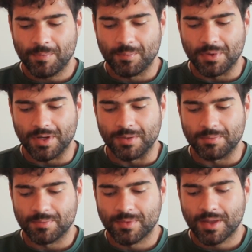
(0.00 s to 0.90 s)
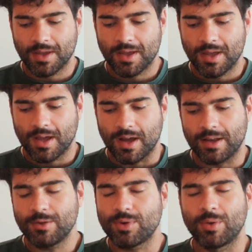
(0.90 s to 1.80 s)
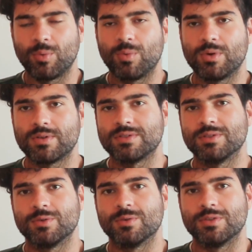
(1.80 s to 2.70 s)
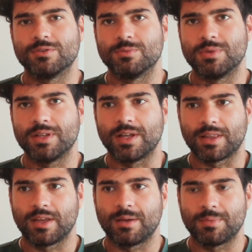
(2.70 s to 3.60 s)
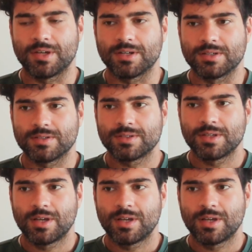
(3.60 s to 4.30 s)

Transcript: But I knew I wasn't going to be like that because